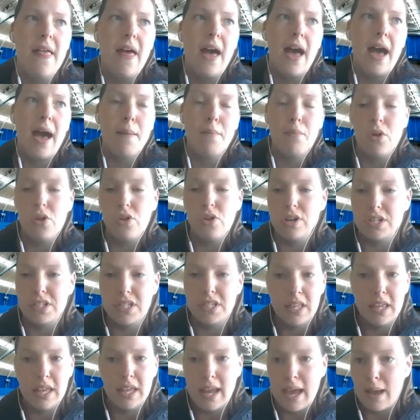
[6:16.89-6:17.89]
Handball are
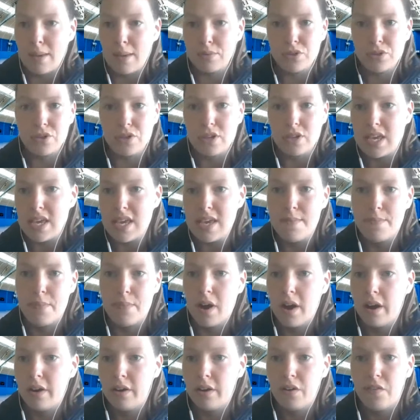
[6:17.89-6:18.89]
still an absolute key
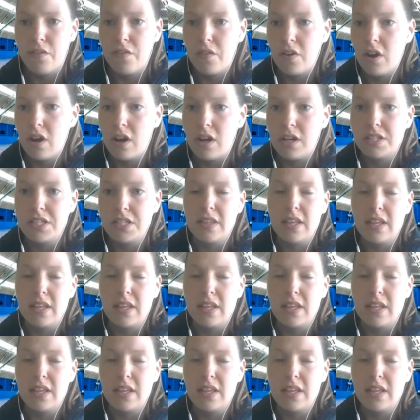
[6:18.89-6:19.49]
partner for us.